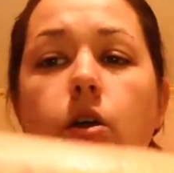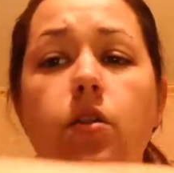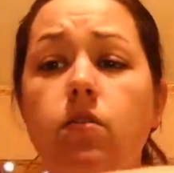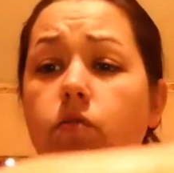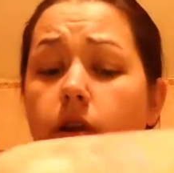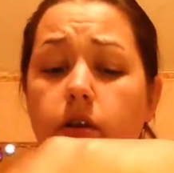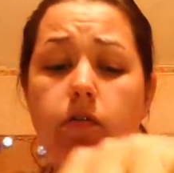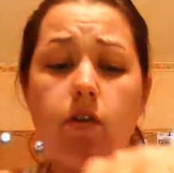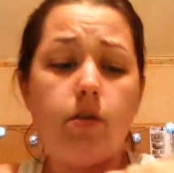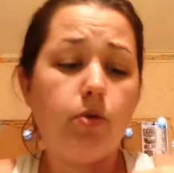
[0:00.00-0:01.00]
They're very,
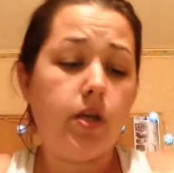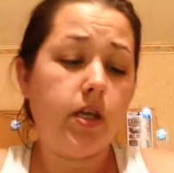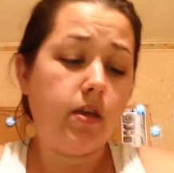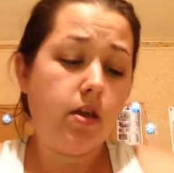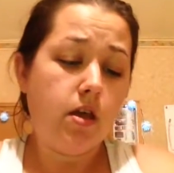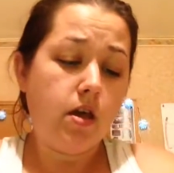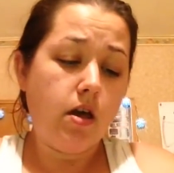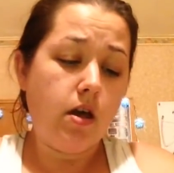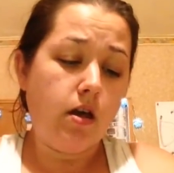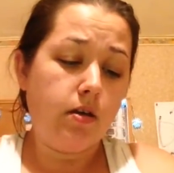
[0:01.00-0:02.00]
very pretty,
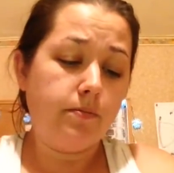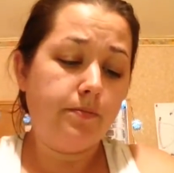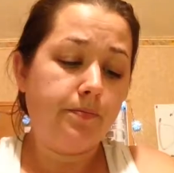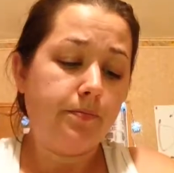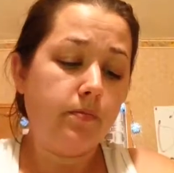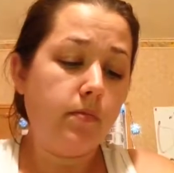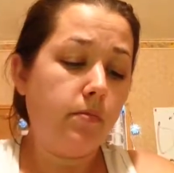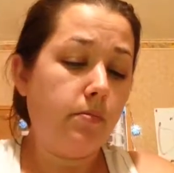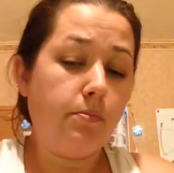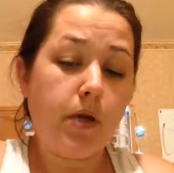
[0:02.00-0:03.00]
um,
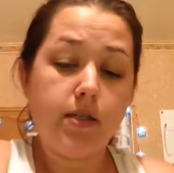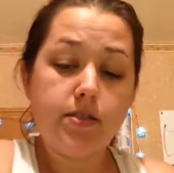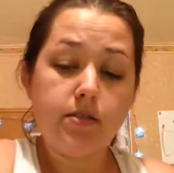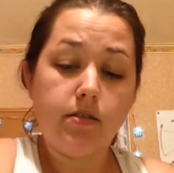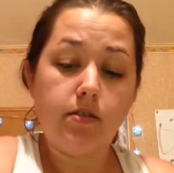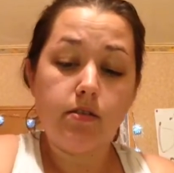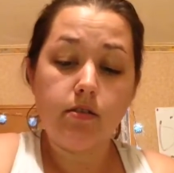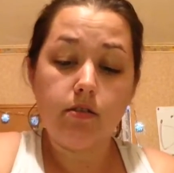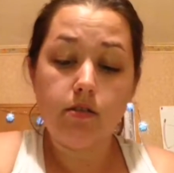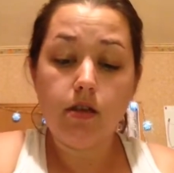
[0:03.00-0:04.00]
but
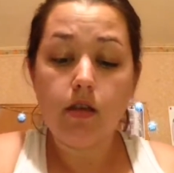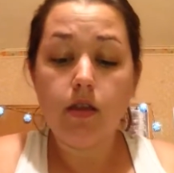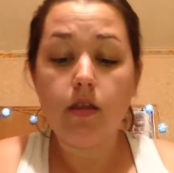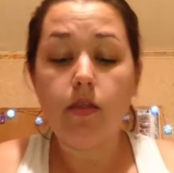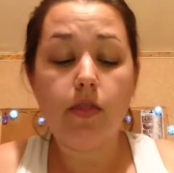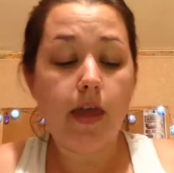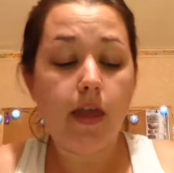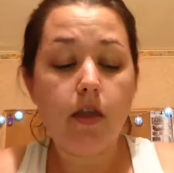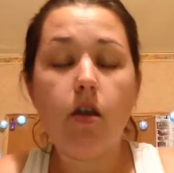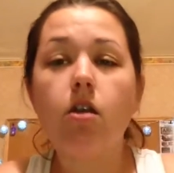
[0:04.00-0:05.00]

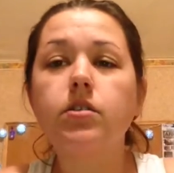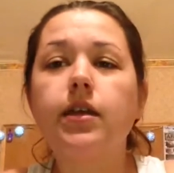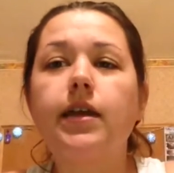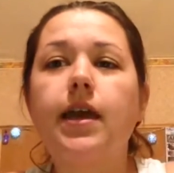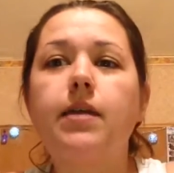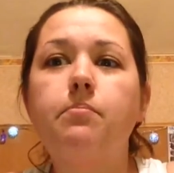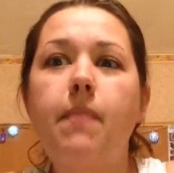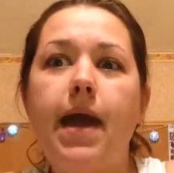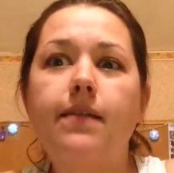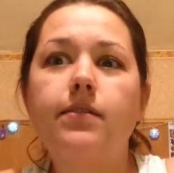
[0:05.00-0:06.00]
they aren't like a
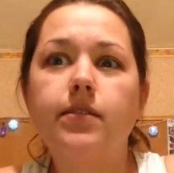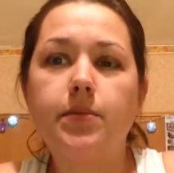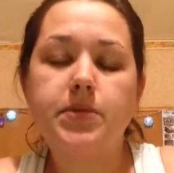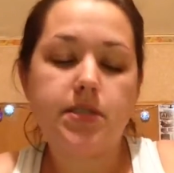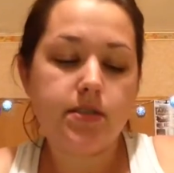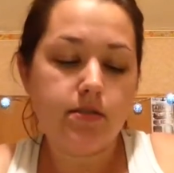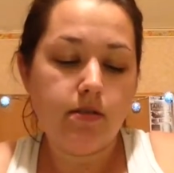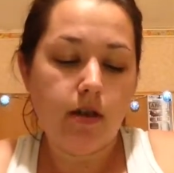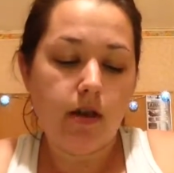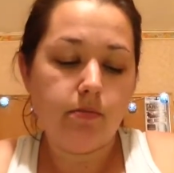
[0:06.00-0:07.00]
matte lip,
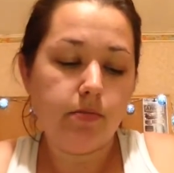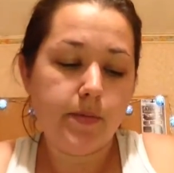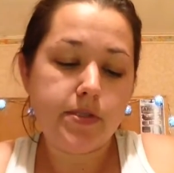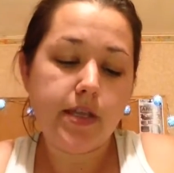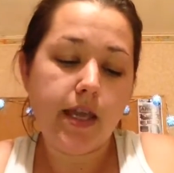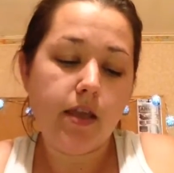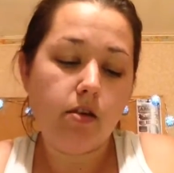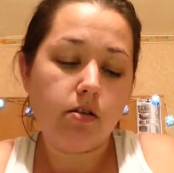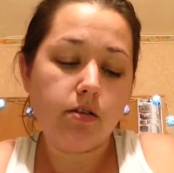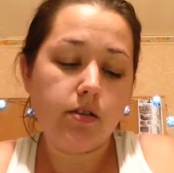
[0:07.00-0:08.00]
um, lip stain
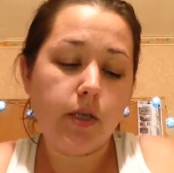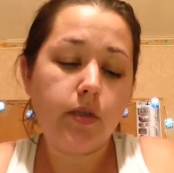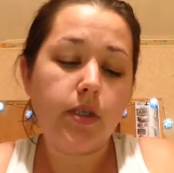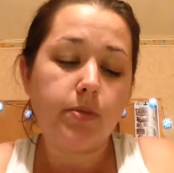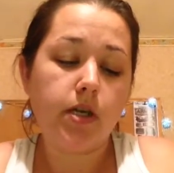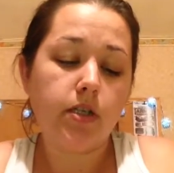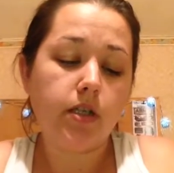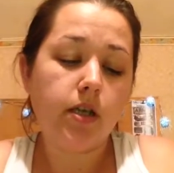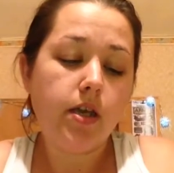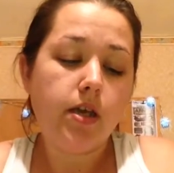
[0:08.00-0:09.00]
or liquid lip
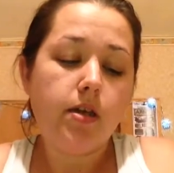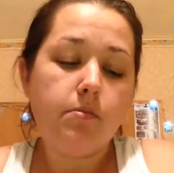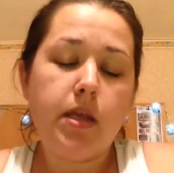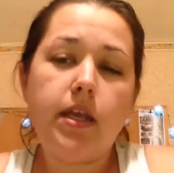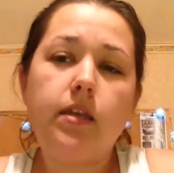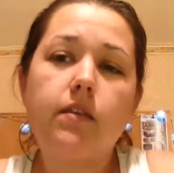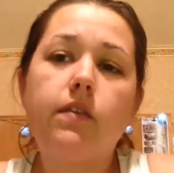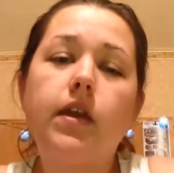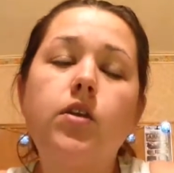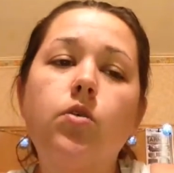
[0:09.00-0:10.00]
color, meaning
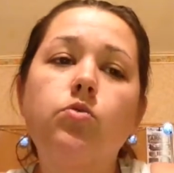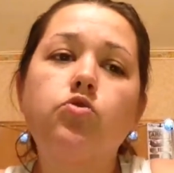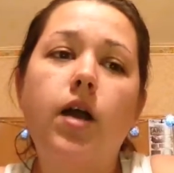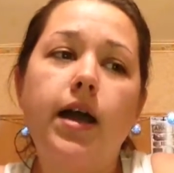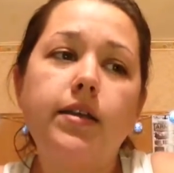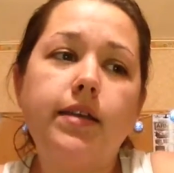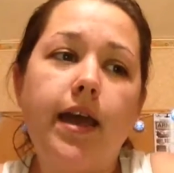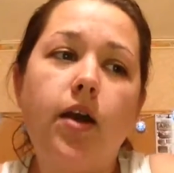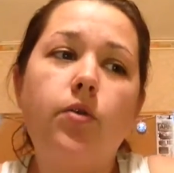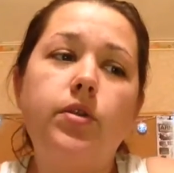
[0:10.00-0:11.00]
they don't dry
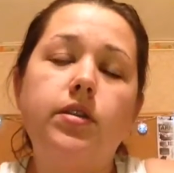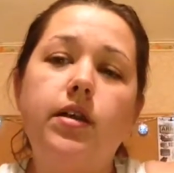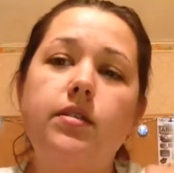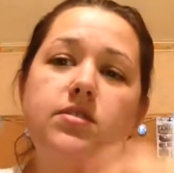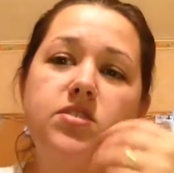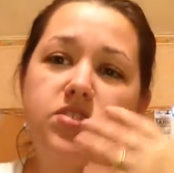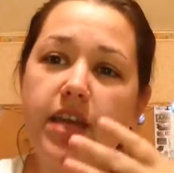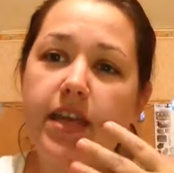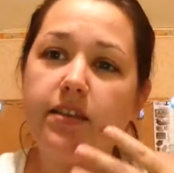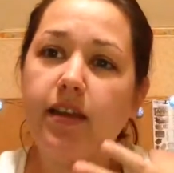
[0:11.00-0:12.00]
down and then
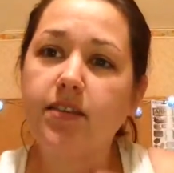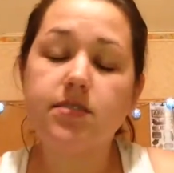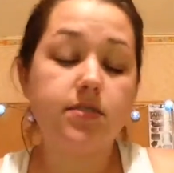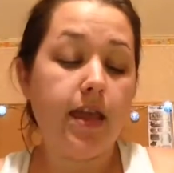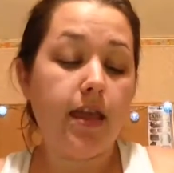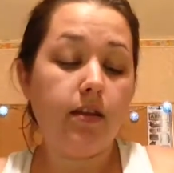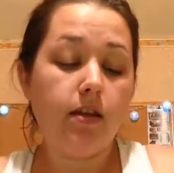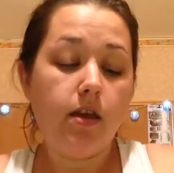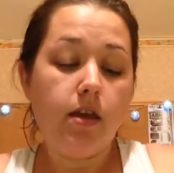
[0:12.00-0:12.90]
stay like a stain